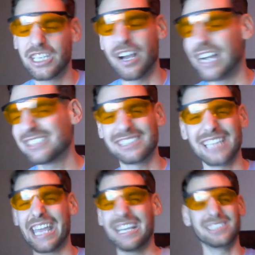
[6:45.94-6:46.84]
It's just
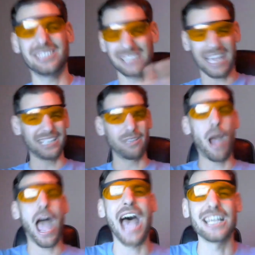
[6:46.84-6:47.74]
like
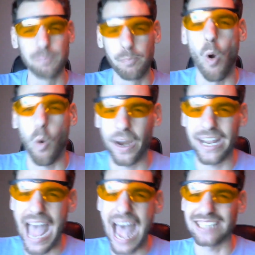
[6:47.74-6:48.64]
as boring
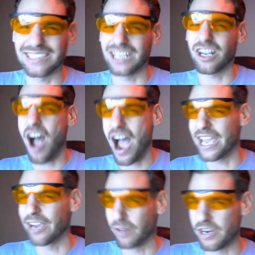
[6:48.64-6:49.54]
as it
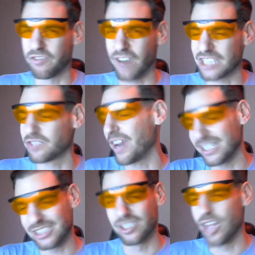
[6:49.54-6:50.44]
got. It refreshed
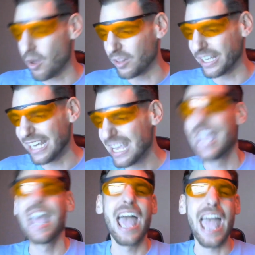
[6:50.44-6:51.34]
very slowly.
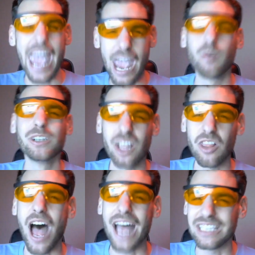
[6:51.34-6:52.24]
It was a
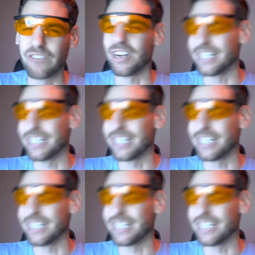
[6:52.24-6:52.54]
lot different.